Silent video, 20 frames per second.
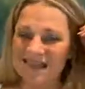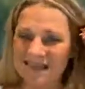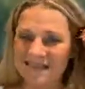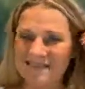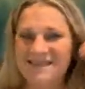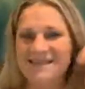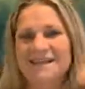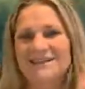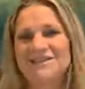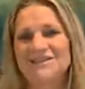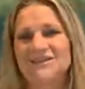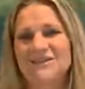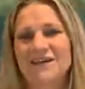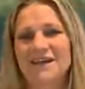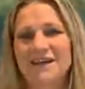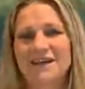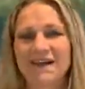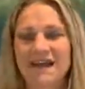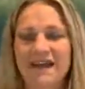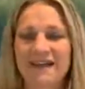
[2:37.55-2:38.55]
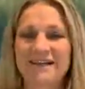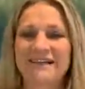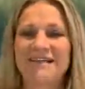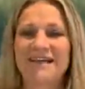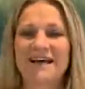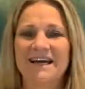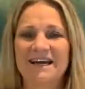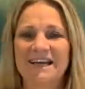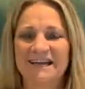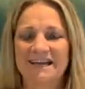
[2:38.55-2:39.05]
and centering and
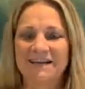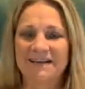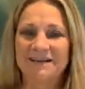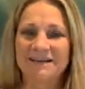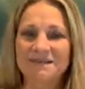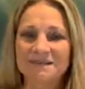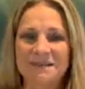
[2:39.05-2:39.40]
aligning.